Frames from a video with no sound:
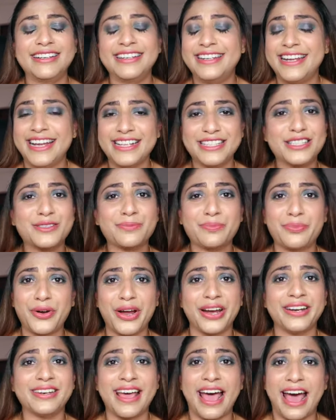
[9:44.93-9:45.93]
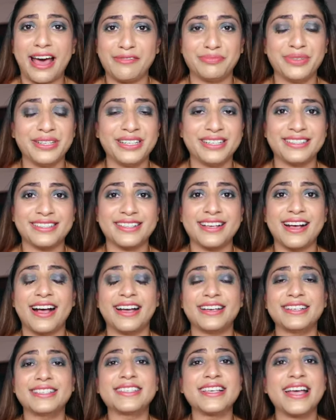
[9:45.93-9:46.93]
Let's spread happiness,
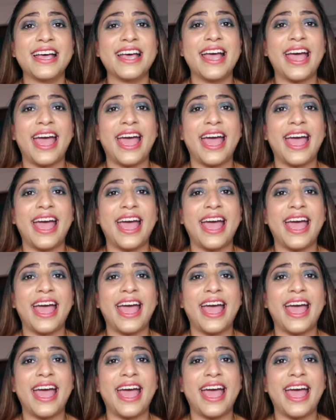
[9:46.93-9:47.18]
guys.